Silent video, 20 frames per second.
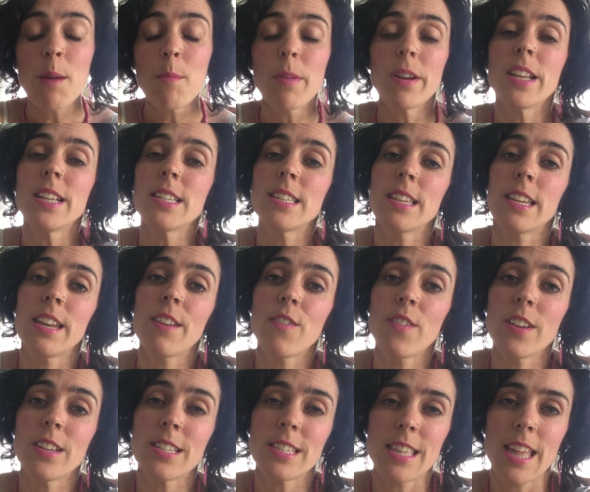But
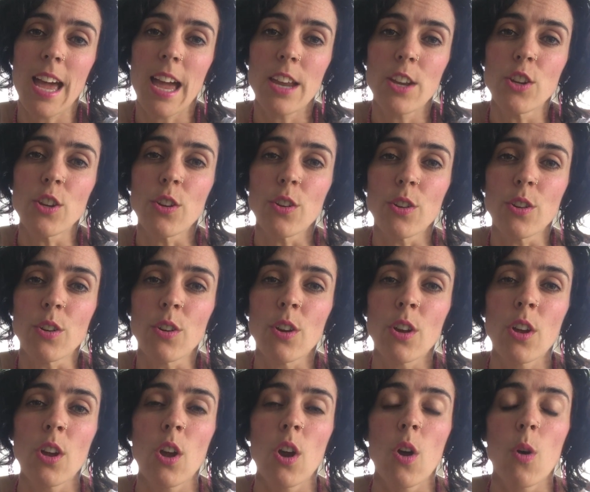if it's that you
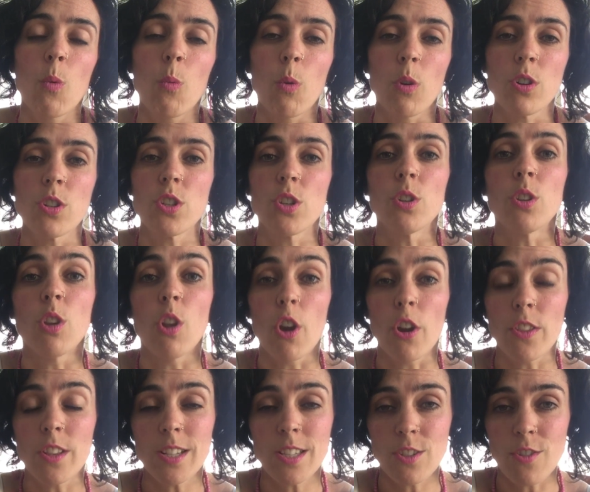want to
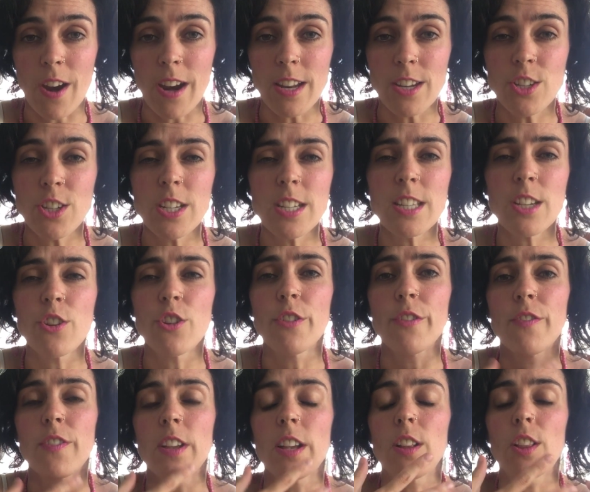learn the strategies and you
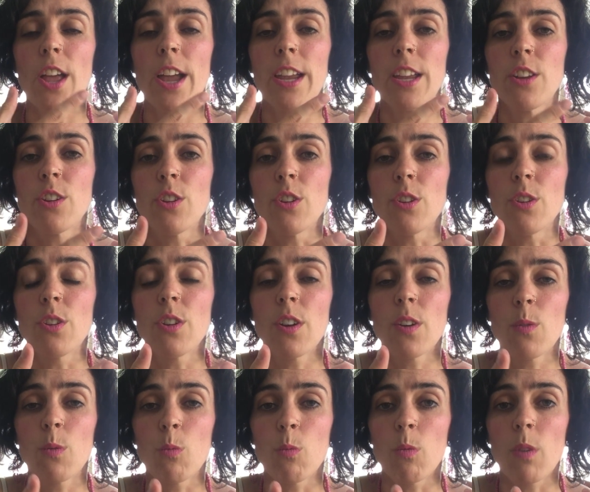feel like
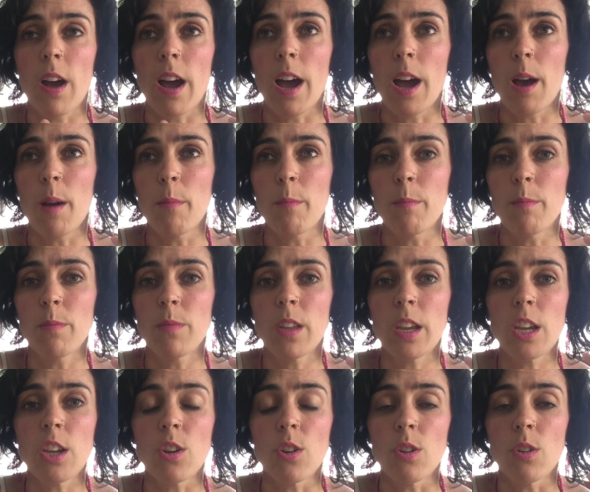
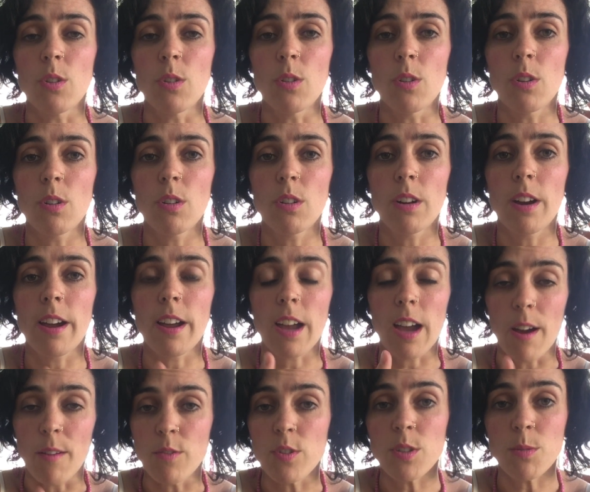that you are
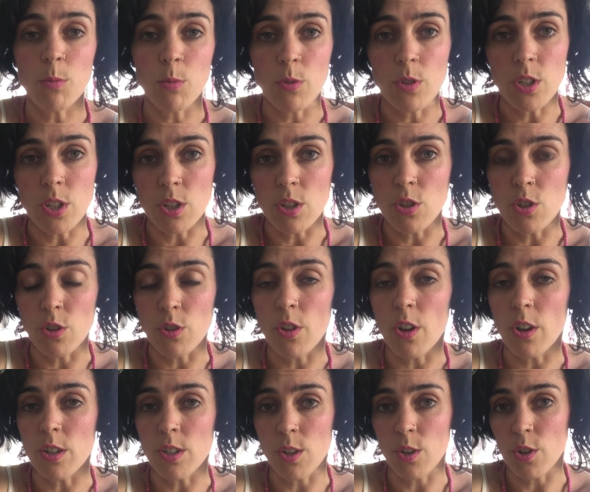comfortable to do
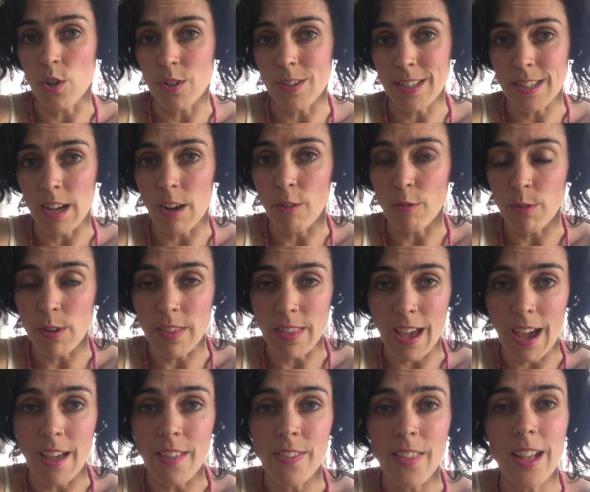those on yourself
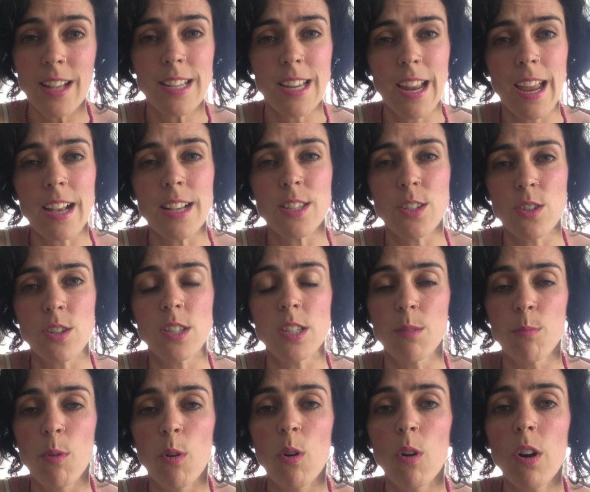without that extra
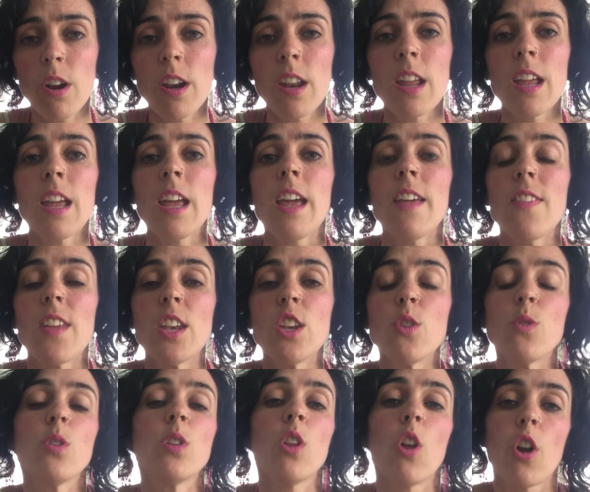support, then
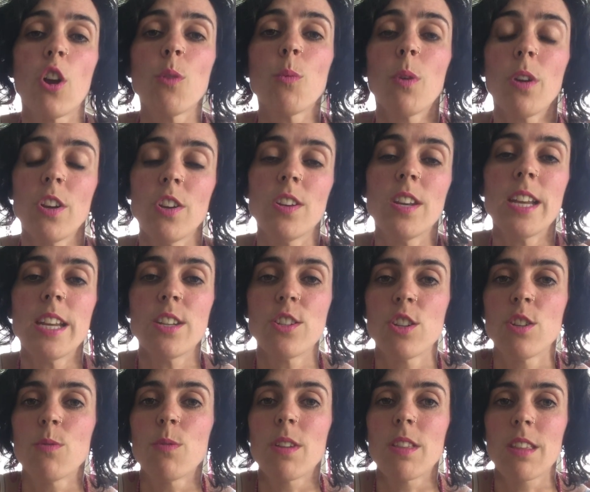you will learn what you need
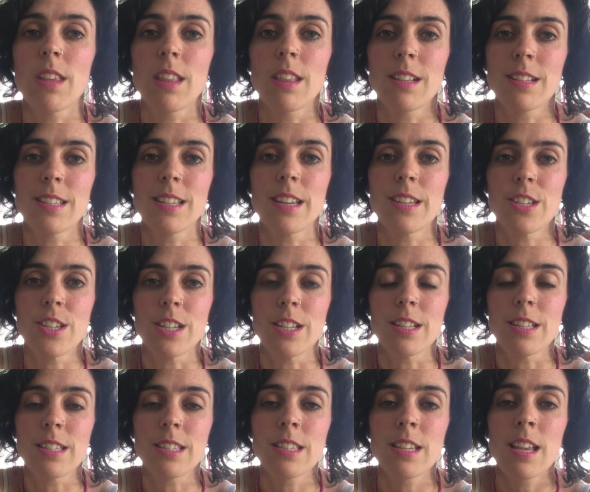to within the
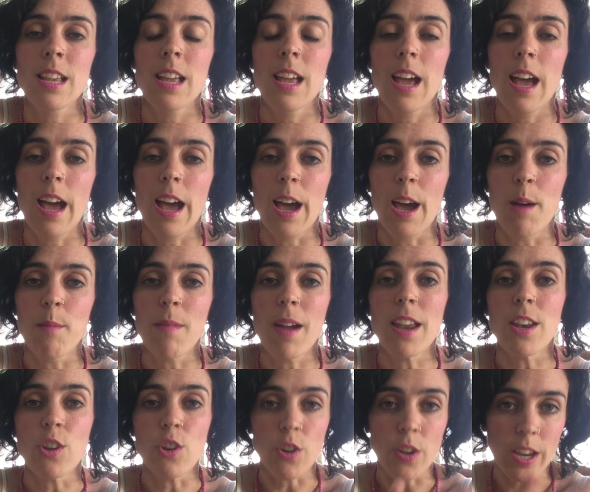sessions,
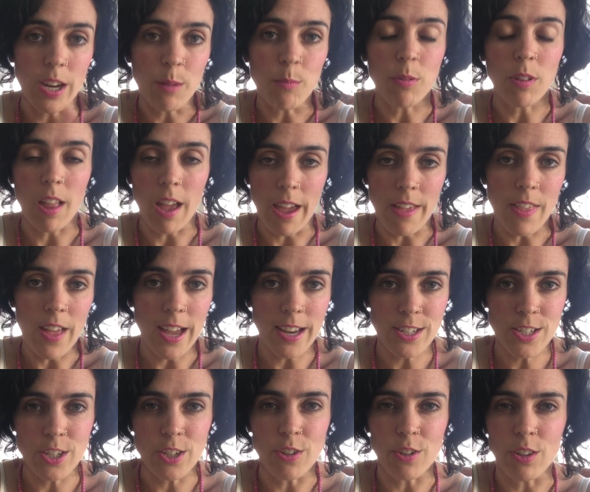and you can apply
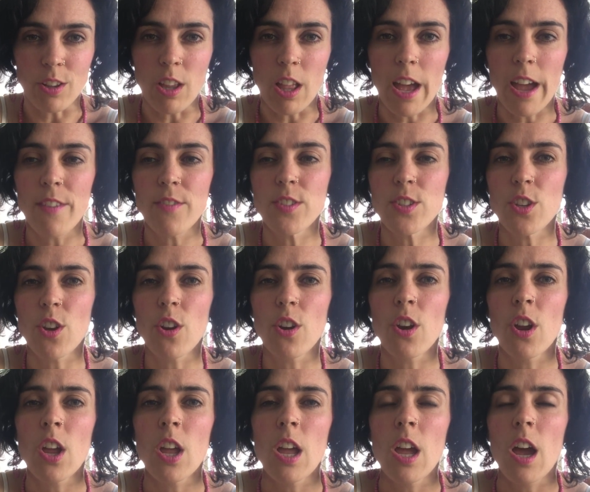that to your life.
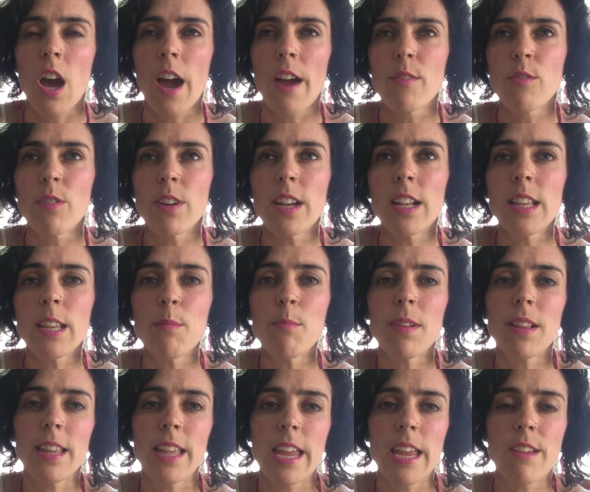So I really
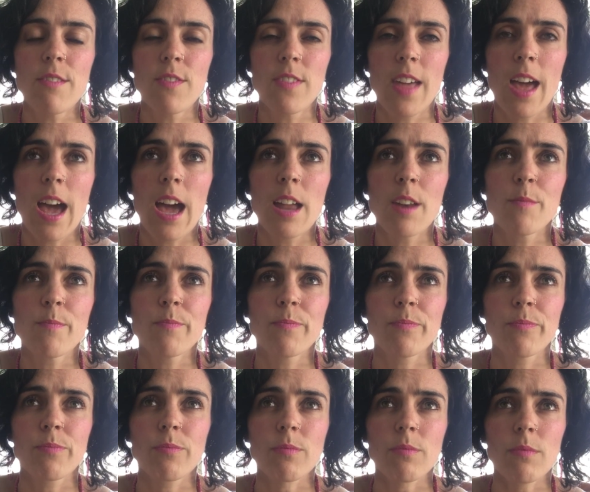believe that
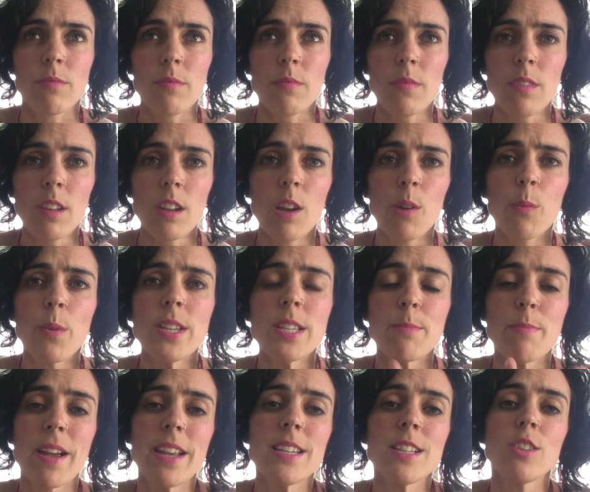we
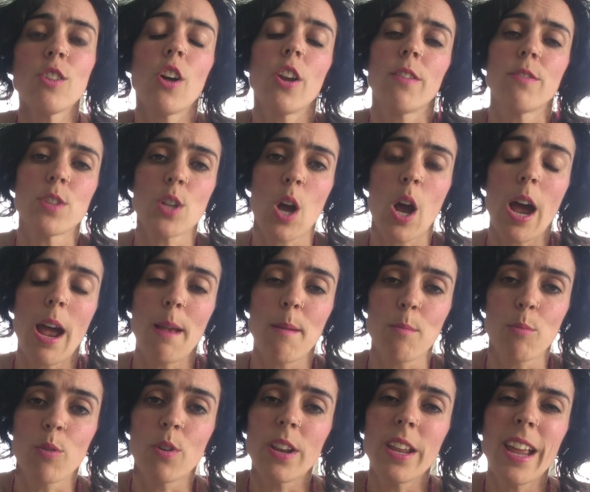spend a lot of
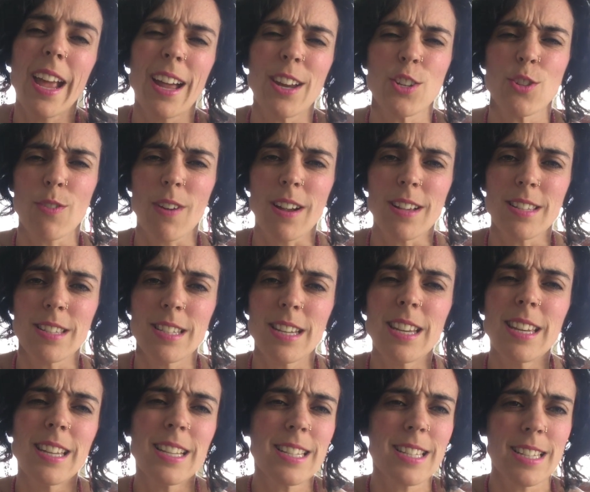time putting our trust
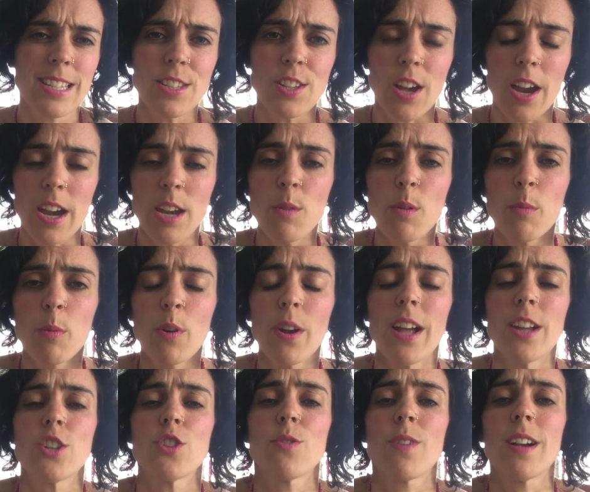in this society. We put
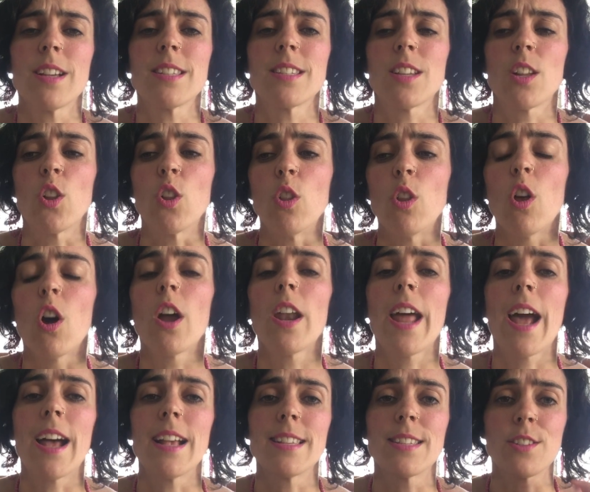our trust a
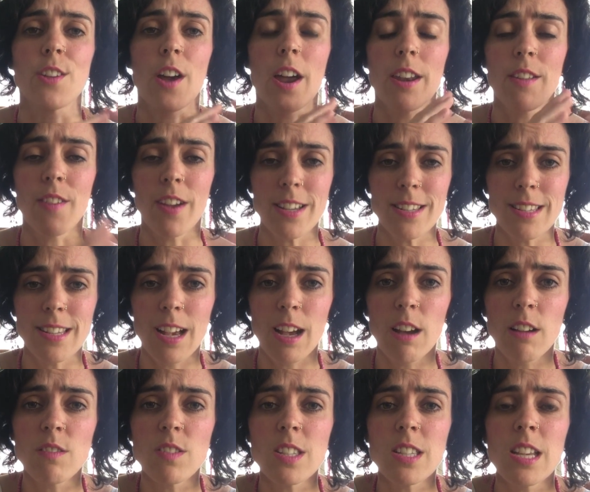lot outside of
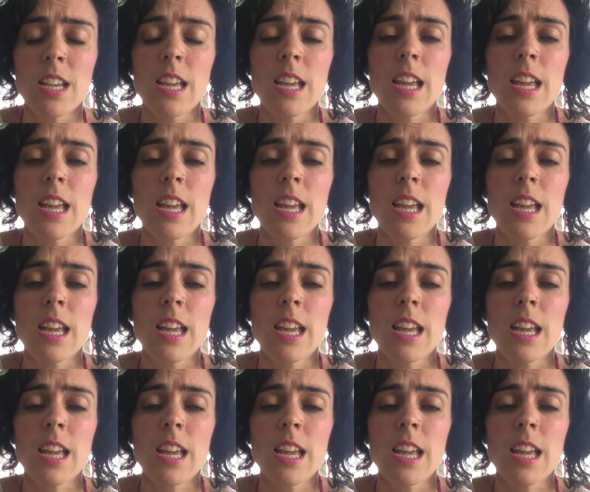ourselves,